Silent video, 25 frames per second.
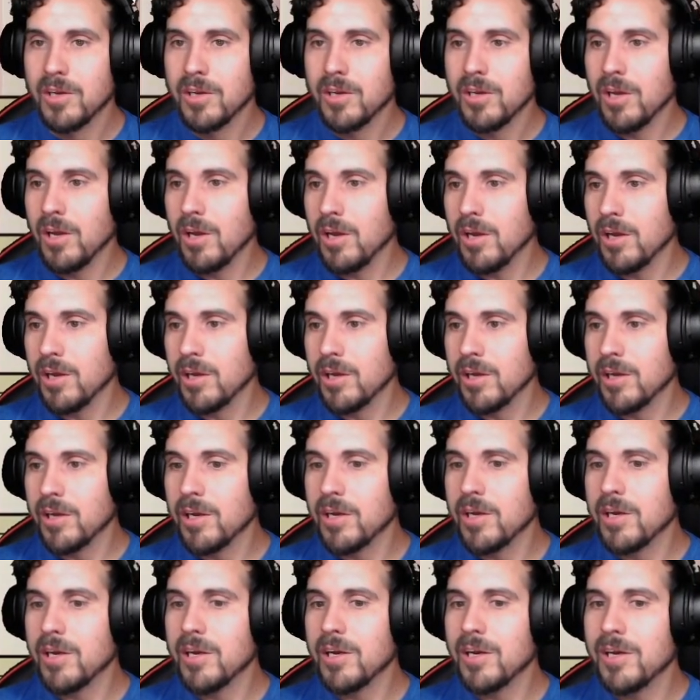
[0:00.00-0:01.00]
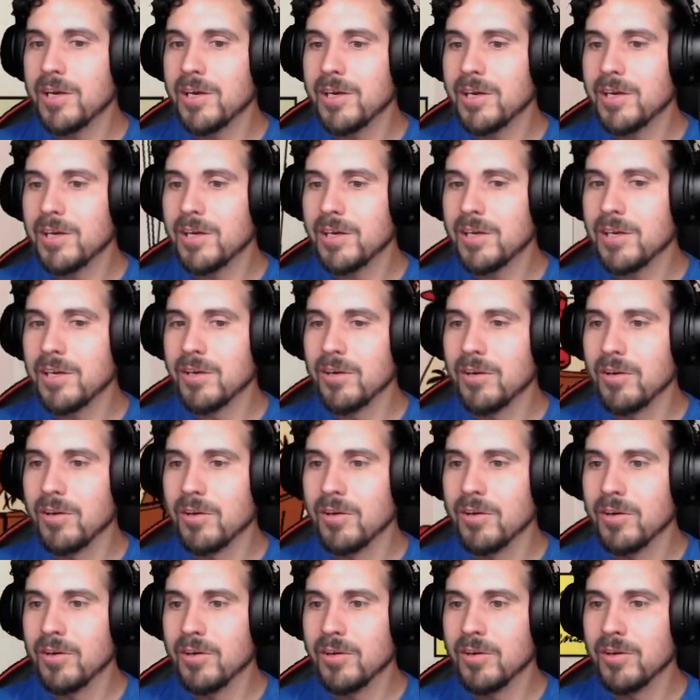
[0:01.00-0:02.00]

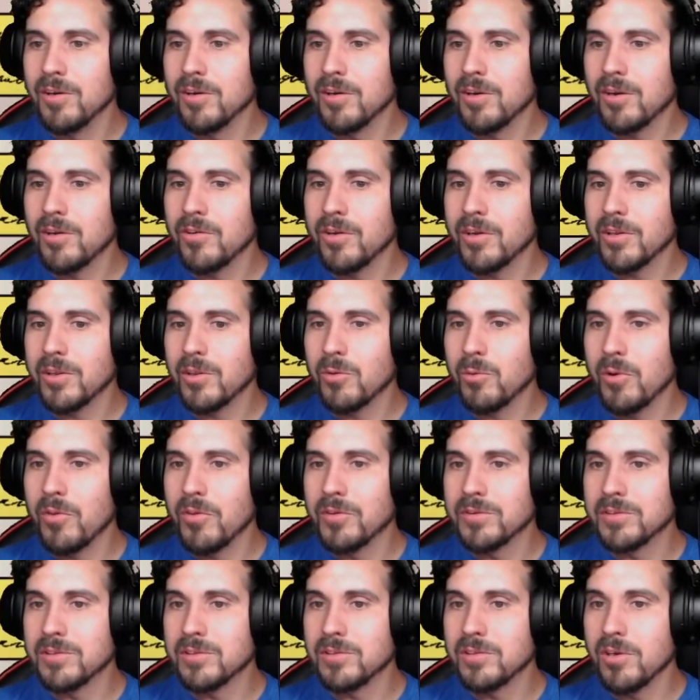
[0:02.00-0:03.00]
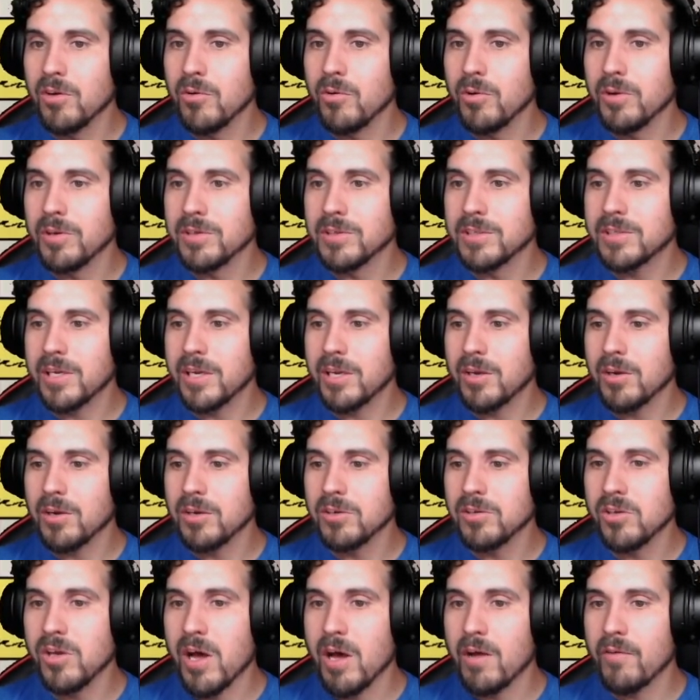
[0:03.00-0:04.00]
Uh, I don't like the way this is going. Is this like
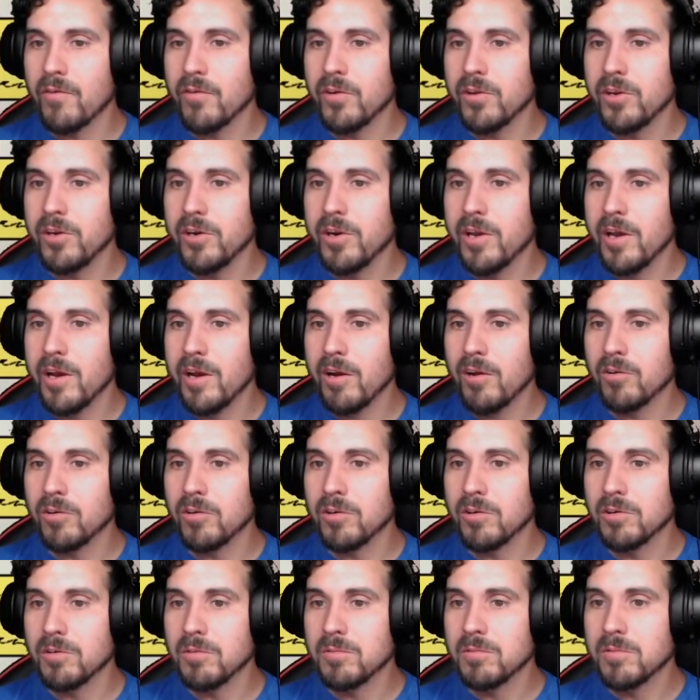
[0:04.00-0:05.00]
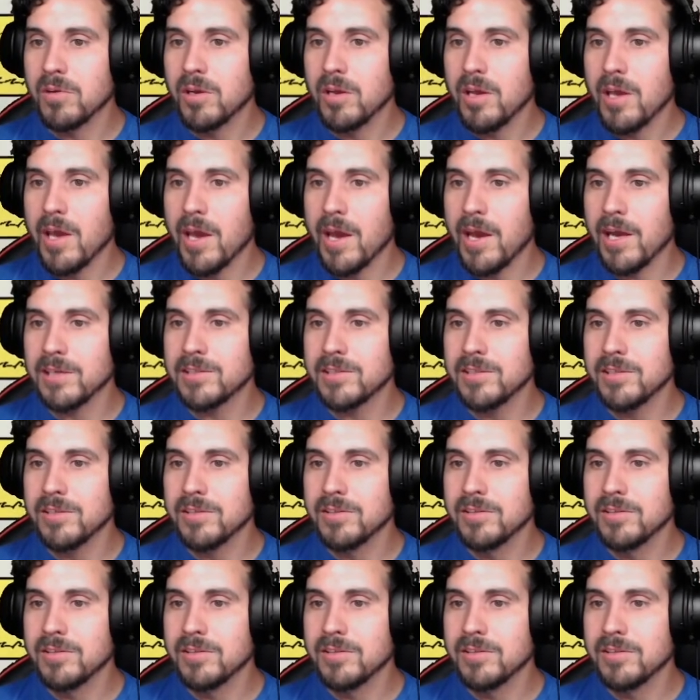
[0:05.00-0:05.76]
lava in here now or acid?